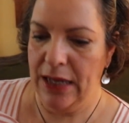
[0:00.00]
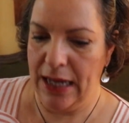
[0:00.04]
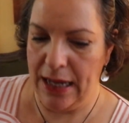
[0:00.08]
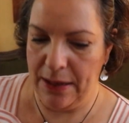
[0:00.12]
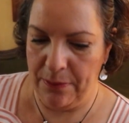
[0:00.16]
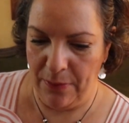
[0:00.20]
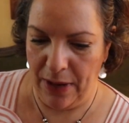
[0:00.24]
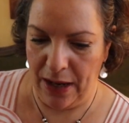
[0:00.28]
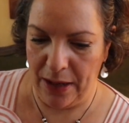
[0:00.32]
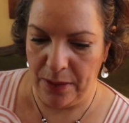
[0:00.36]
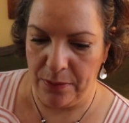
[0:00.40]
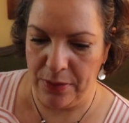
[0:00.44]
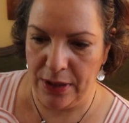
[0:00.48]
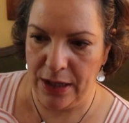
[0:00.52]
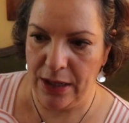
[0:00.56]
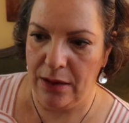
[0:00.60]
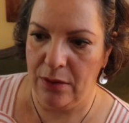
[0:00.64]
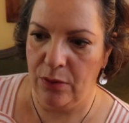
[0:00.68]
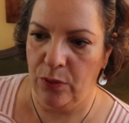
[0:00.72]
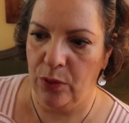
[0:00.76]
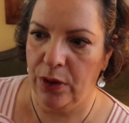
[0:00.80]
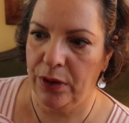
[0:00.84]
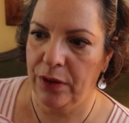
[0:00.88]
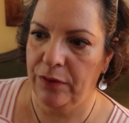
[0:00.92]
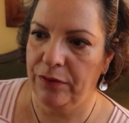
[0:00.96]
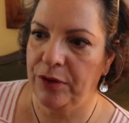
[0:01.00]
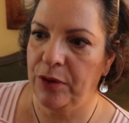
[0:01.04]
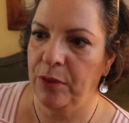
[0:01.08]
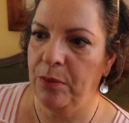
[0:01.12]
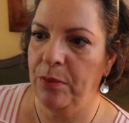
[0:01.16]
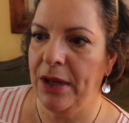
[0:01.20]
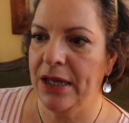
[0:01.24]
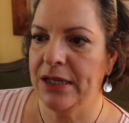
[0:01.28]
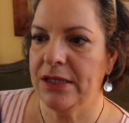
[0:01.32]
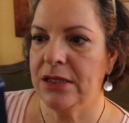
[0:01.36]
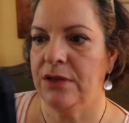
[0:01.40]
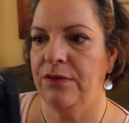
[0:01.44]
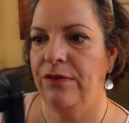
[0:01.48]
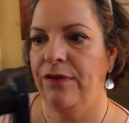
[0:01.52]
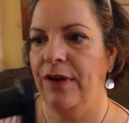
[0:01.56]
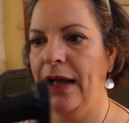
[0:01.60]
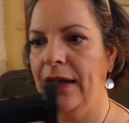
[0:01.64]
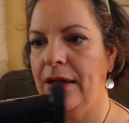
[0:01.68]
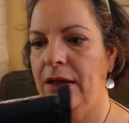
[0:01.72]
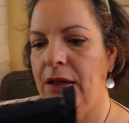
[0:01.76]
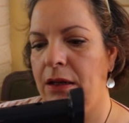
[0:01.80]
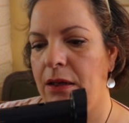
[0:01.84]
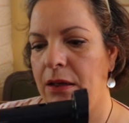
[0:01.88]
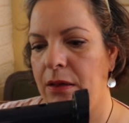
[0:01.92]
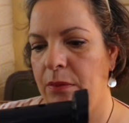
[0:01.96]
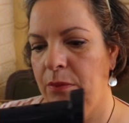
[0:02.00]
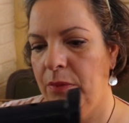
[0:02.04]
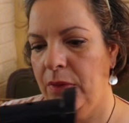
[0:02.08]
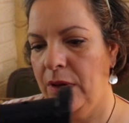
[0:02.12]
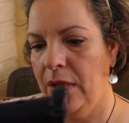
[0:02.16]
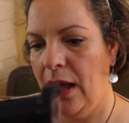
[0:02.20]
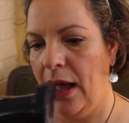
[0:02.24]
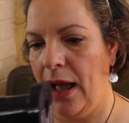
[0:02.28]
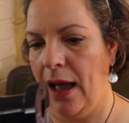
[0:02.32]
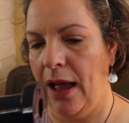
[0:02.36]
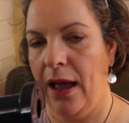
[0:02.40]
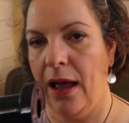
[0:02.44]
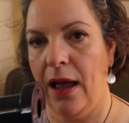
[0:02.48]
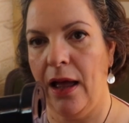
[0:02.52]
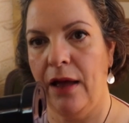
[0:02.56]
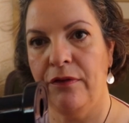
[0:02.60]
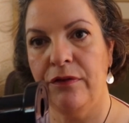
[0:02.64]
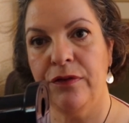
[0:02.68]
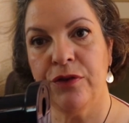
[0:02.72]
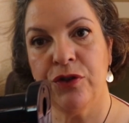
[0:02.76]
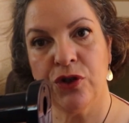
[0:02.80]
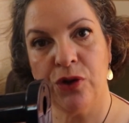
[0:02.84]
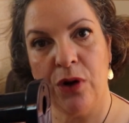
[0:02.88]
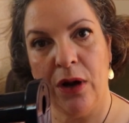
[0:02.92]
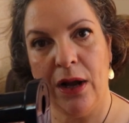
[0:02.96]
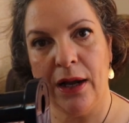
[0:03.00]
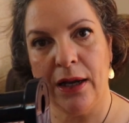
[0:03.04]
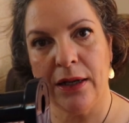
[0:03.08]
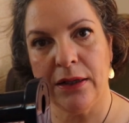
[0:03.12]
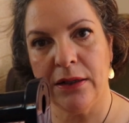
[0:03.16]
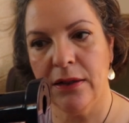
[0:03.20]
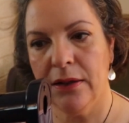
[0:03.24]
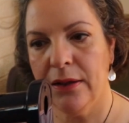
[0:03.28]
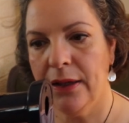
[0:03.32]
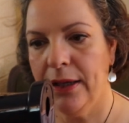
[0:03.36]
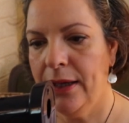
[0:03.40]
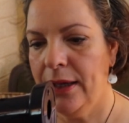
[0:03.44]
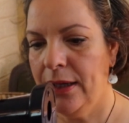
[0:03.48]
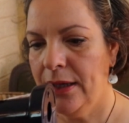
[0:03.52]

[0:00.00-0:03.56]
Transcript: It might be one of the best vacuum I have tried.